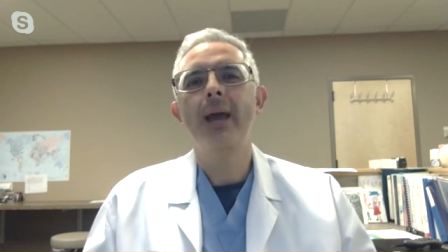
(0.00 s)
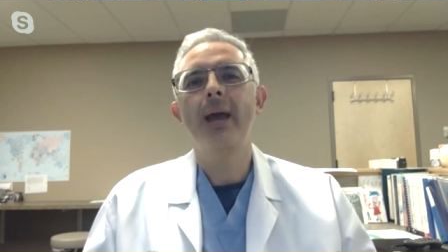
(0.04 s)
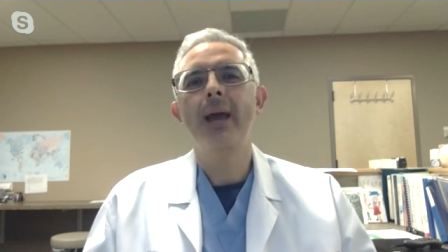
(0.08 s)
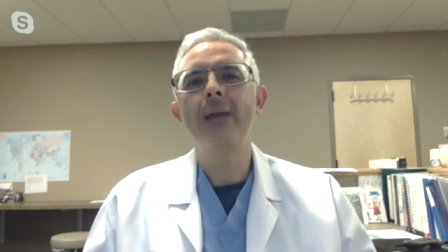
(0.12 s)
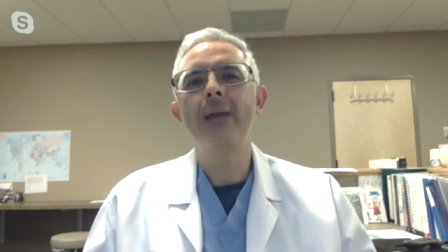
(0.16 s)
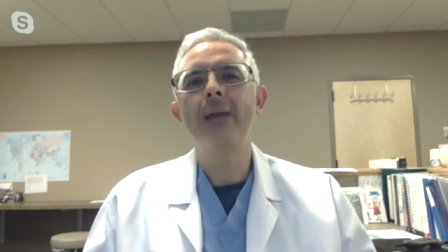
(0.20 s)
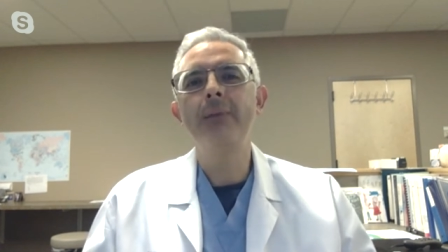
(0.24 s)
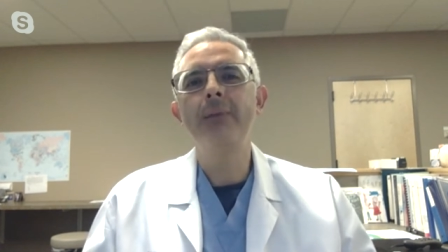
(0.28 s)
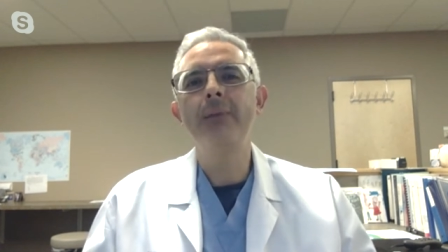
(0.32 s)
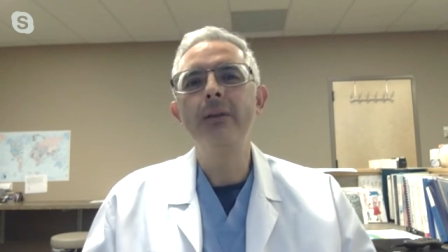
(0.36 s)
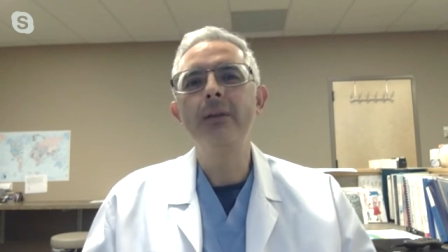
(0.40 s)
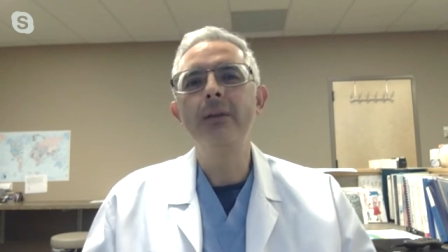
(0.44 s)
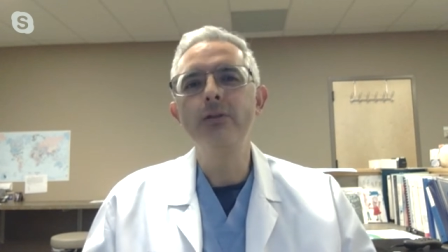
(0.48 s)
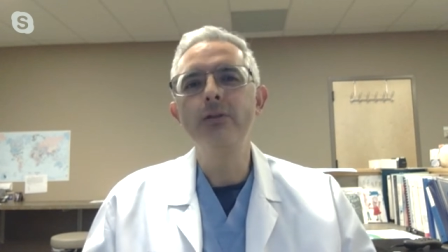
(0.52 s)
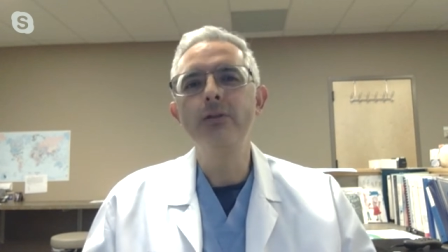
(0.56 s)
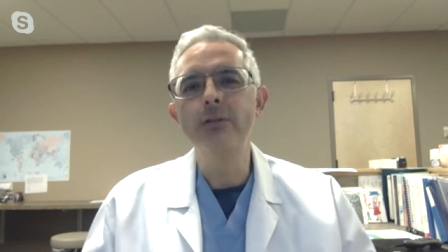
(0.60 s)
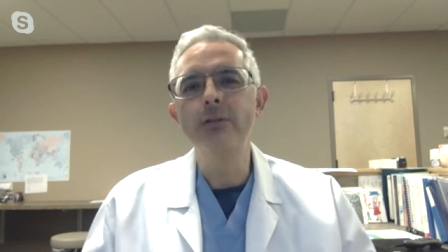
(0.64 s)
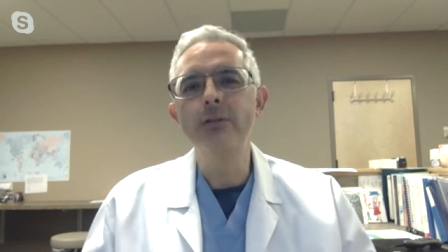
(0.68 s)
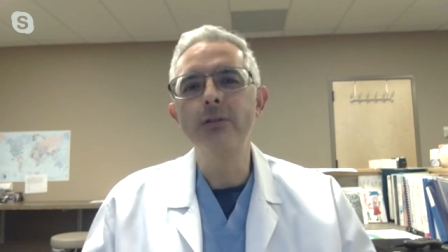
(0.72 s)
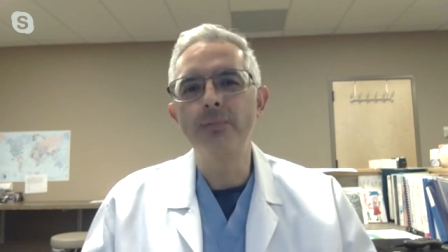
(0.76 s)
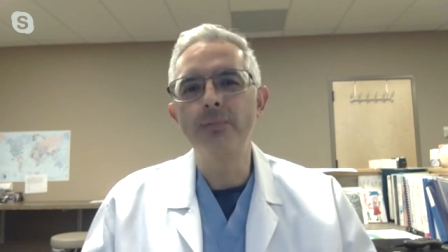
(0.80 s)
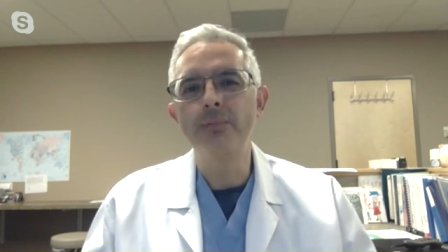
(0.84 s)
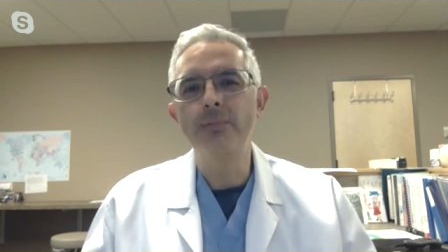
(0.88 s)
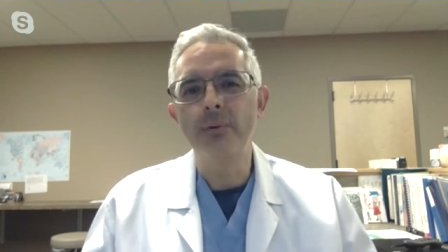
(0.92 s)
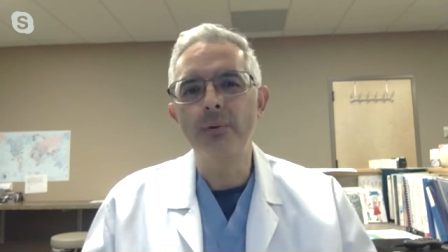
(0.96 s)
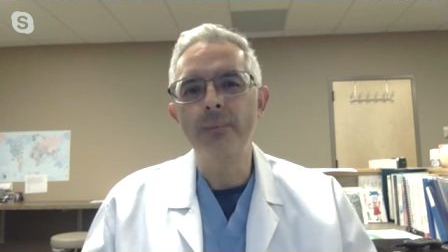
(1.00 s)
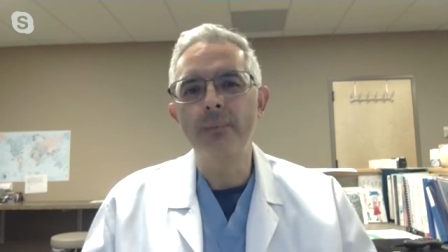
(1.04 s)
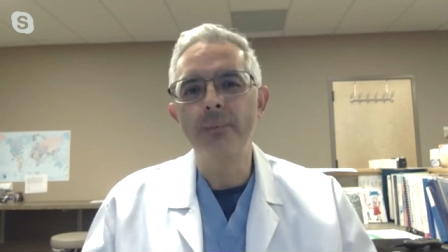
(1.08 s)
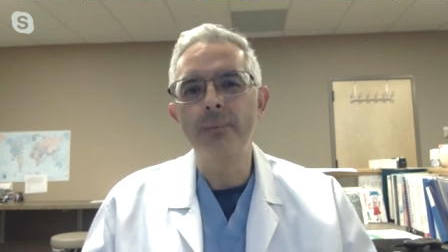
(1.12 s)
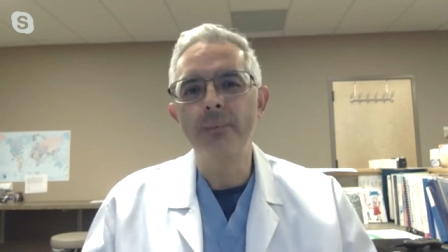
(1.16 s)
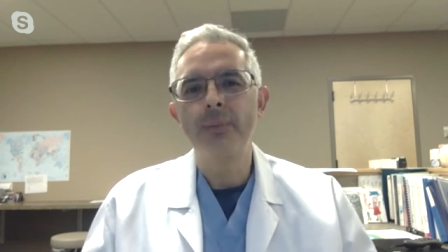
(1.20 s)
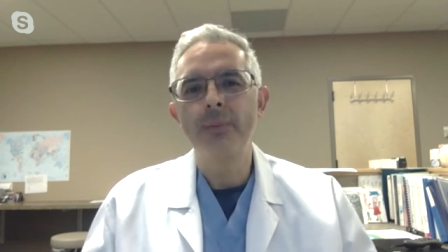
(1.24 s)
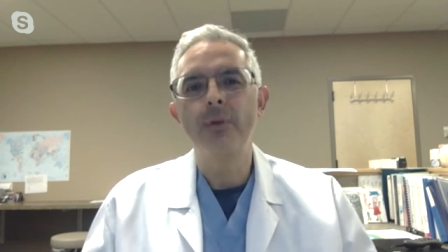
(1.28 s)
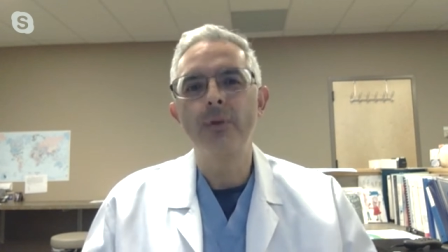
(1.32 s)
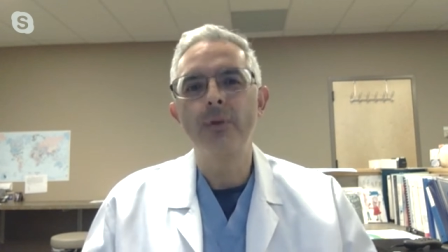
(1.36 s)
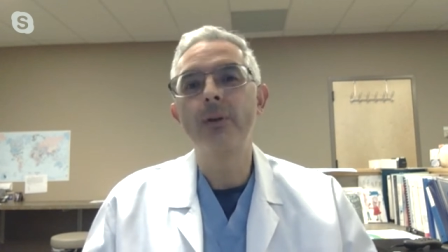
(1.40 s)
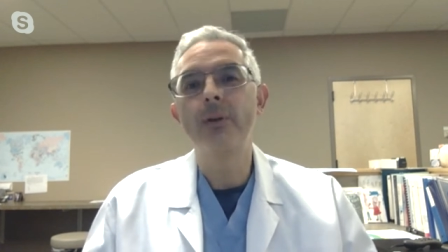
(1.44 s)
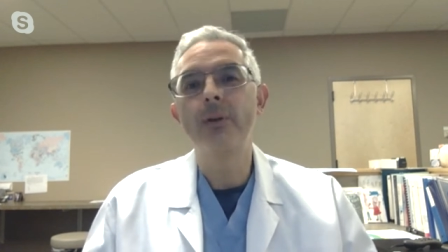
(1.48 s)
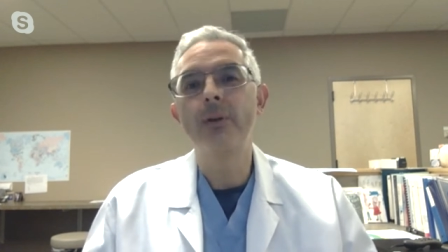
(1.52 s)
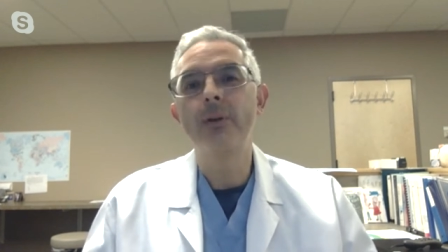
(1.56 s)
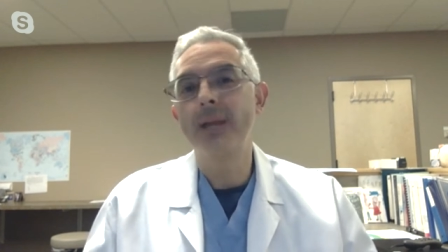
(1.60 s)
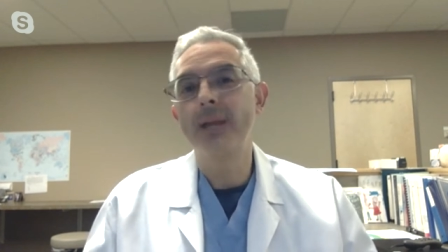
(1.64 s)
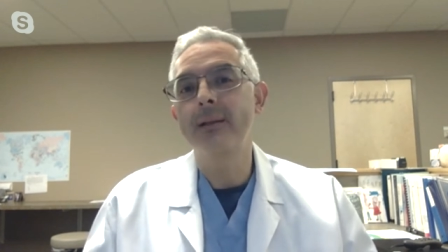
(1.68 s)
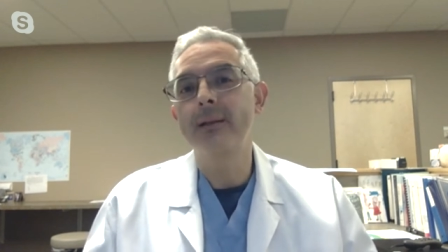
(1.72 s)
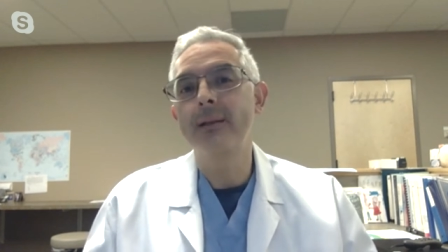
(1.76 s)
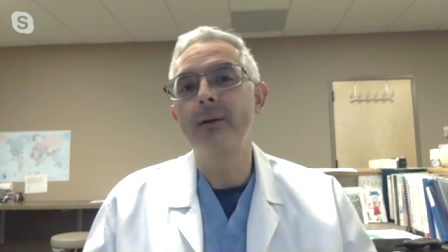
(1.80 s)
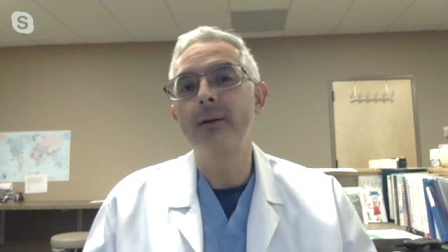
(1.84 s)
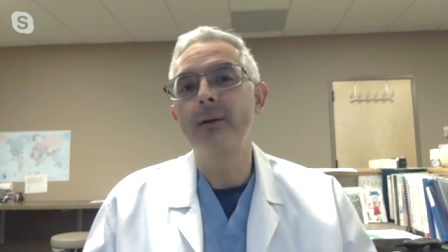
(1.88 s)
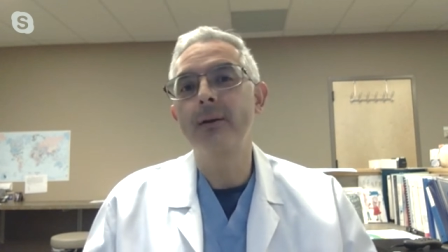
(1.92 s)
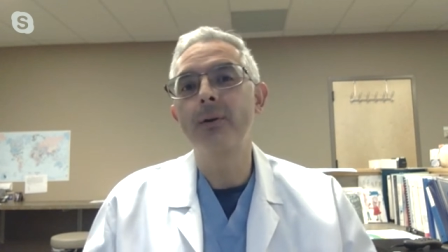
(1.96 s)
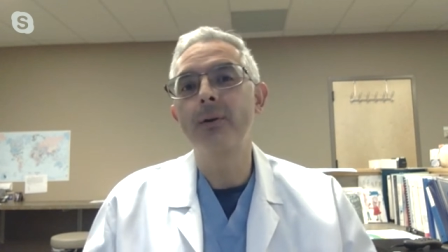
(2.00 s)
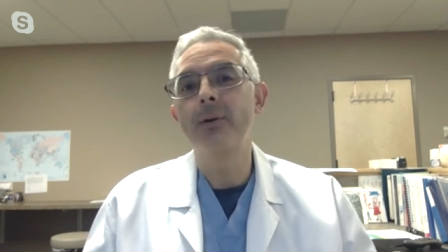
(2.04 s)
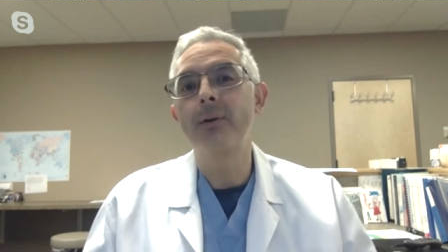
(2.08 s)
can be useful or, they,